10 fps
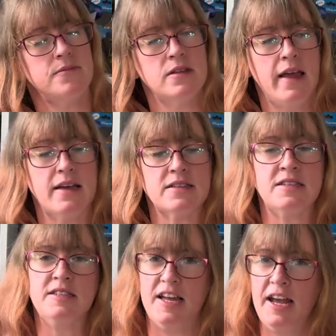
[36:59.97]
like
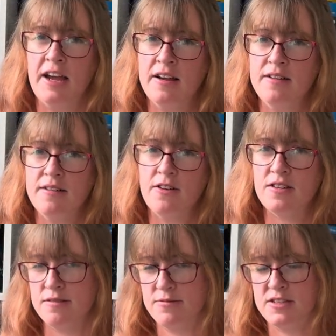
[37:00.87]
sitting
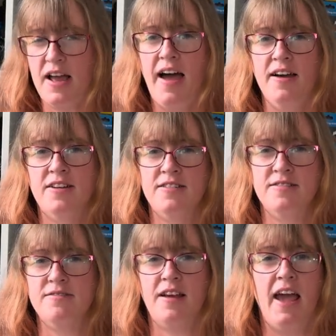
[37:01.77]

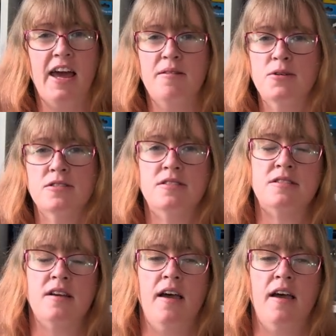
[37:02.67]
style animals.